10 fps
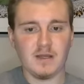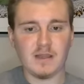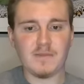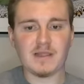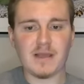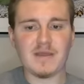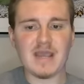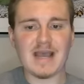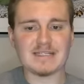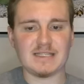Let me
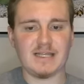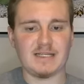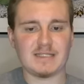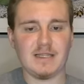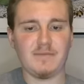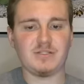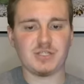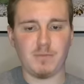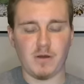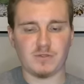ask this. Let me
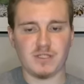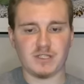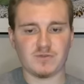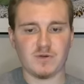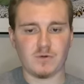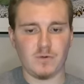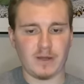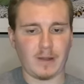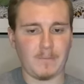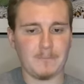just pose this real quick.